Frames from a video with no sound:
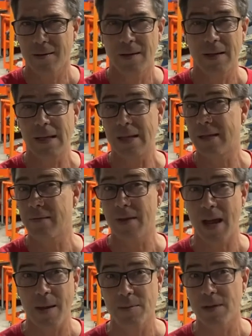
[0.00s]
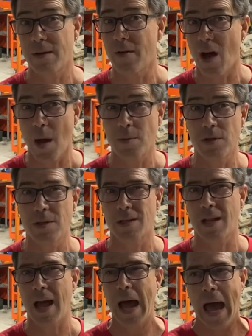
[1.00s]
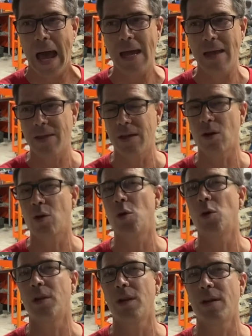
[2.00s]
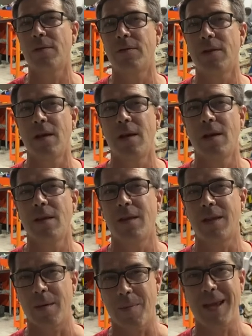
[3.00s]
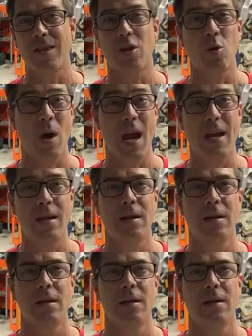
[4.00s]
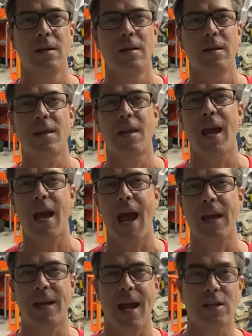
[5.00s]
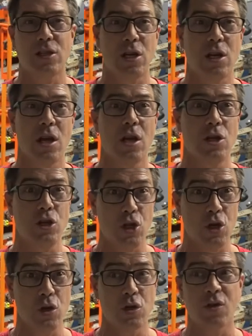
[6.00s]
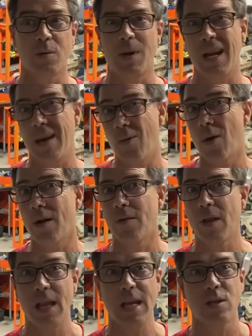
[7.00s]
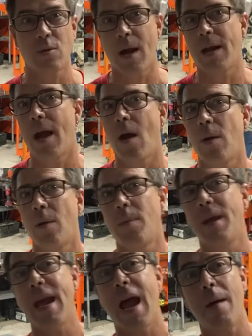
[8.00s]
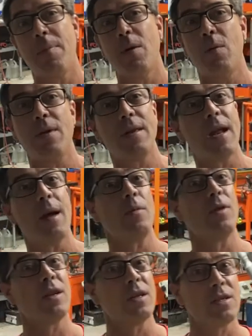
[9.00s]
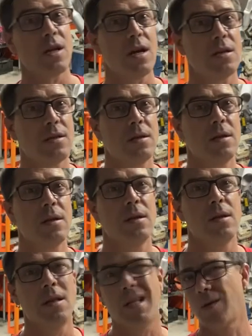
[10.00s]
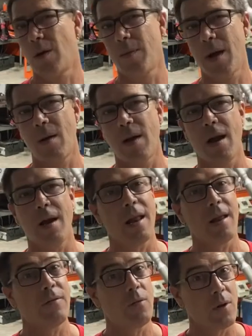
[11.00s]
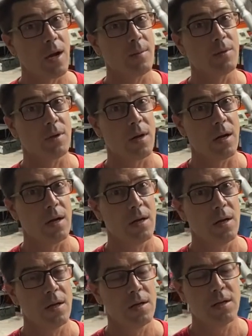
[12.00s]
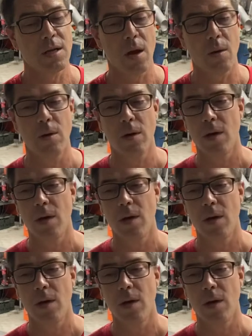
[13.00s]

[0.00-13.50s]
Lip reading: list of names of options that I think are cool enough that they make the grade, that I could actually choose from anyone on the list right now and I would be happy with the name of the exhaust. That's where I'm at right now. I've got like 4 names on there. So,